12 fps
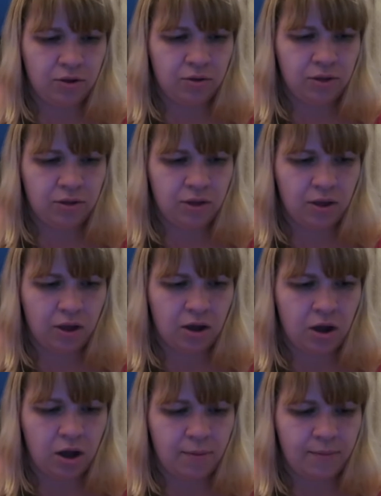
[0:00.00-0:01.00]
So this
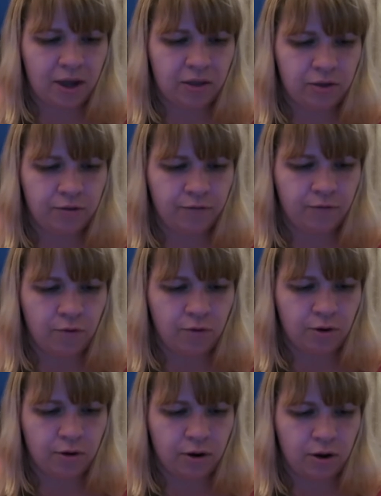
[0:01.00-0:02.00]
comic, this
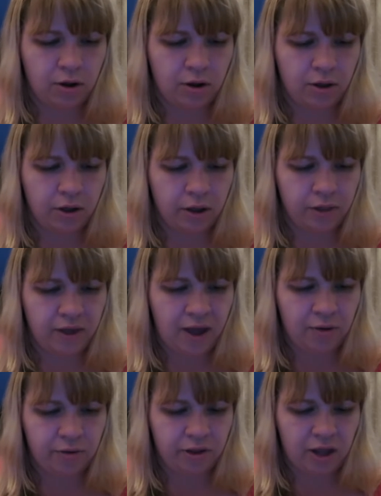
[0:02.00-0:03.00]

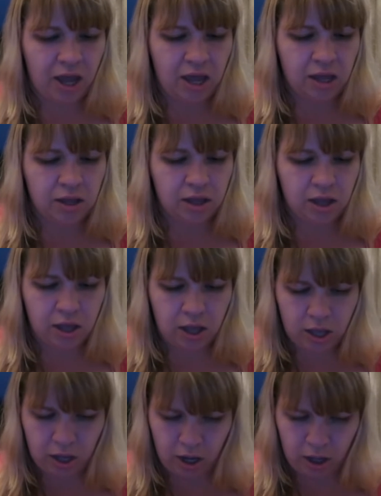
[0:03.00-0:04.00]
1000
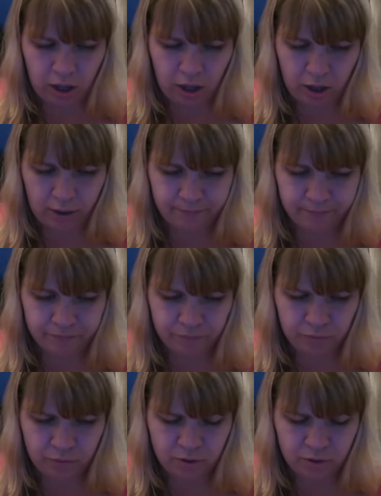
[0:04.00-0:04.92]
AD.